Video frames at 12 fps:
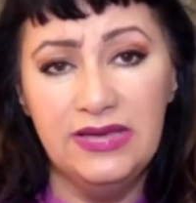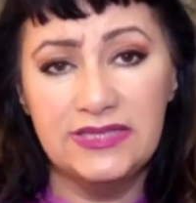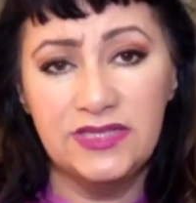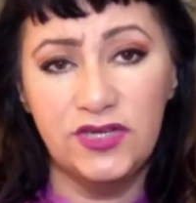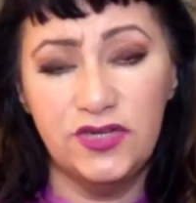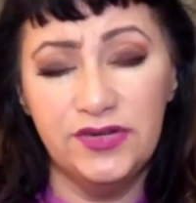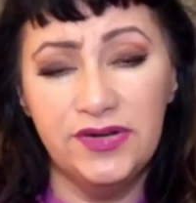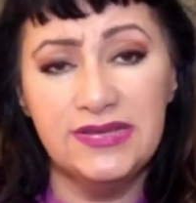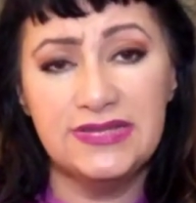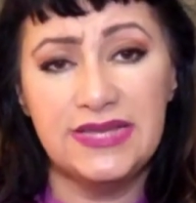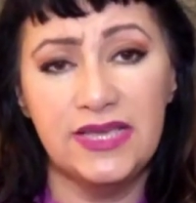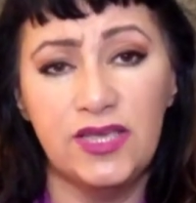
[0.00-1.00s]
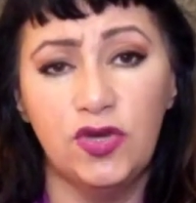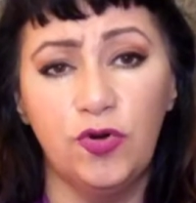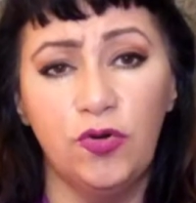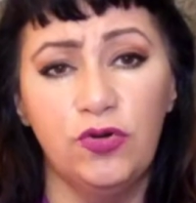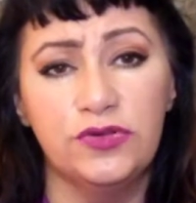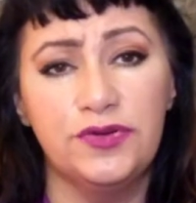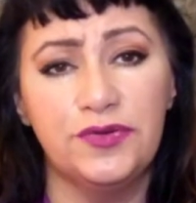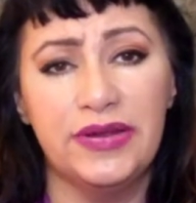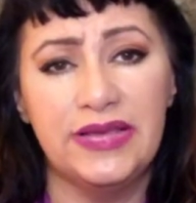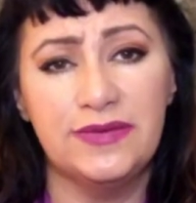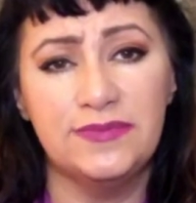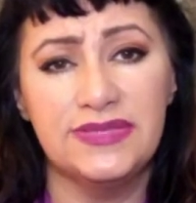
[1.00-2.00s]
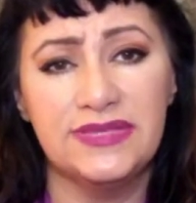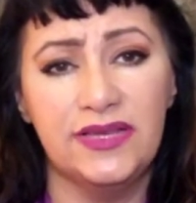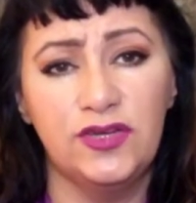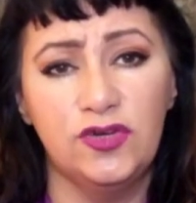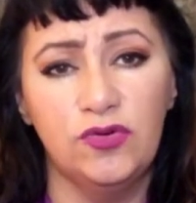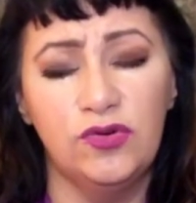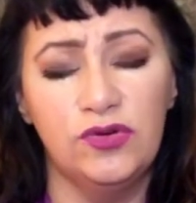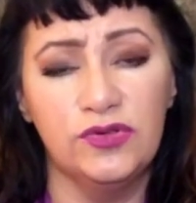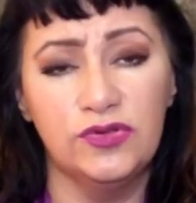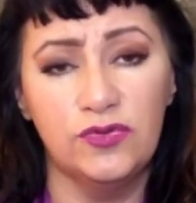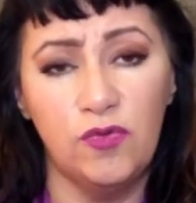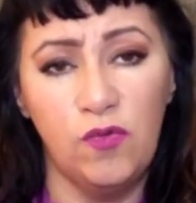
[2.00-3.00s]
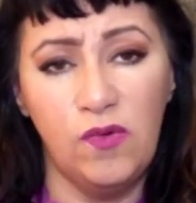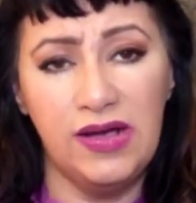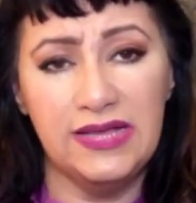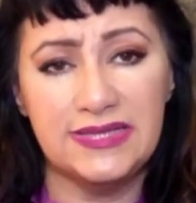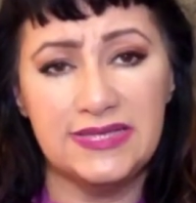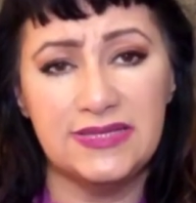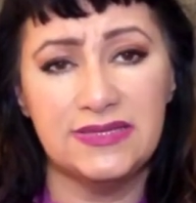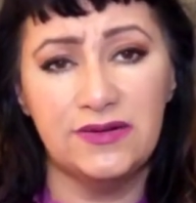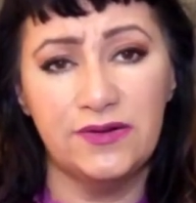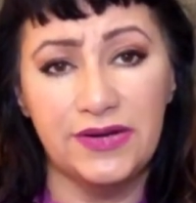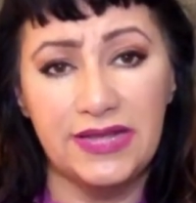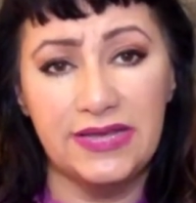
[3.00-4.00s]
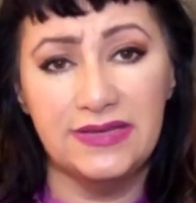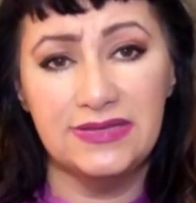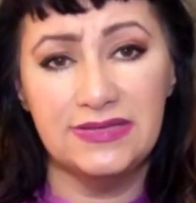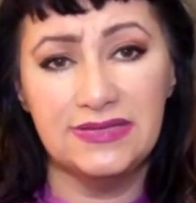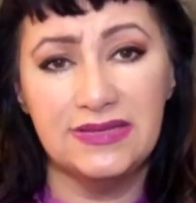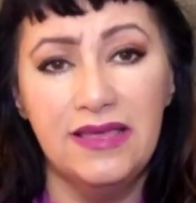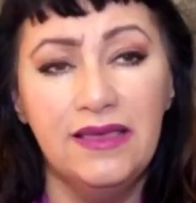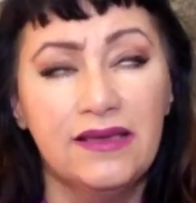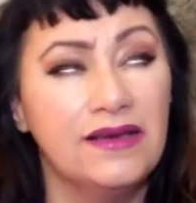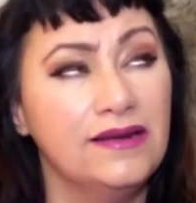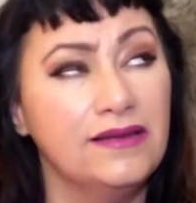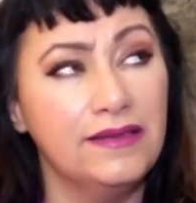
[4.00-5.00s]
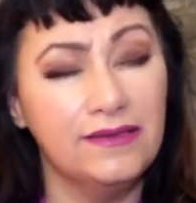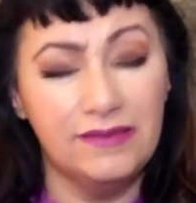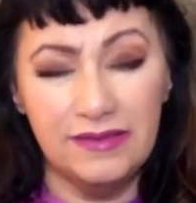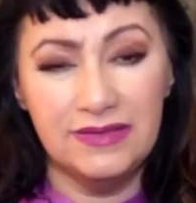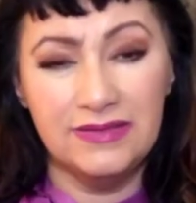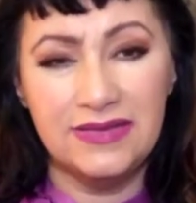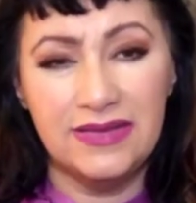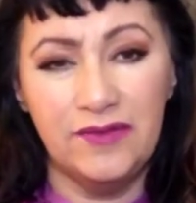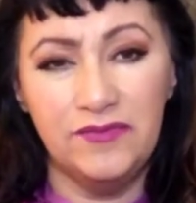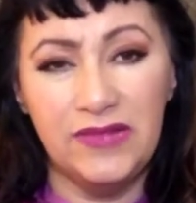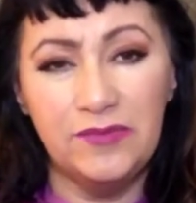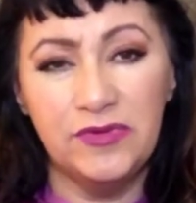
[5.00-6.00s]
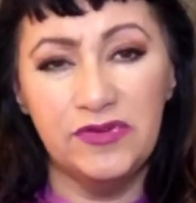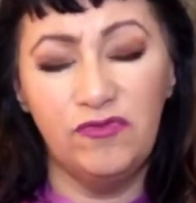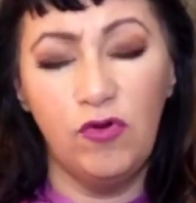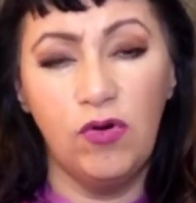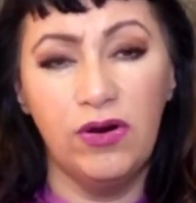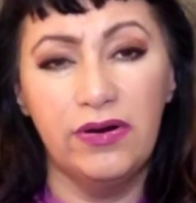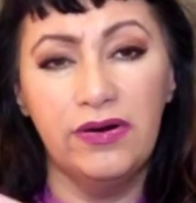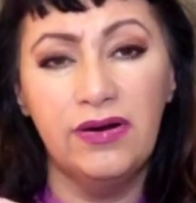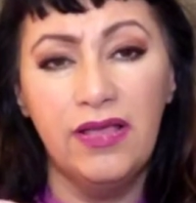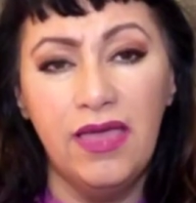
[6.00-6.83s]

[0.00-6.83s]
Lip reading: So you're not taking your old dreams and your old wants or needs, kind of like things that I've done before,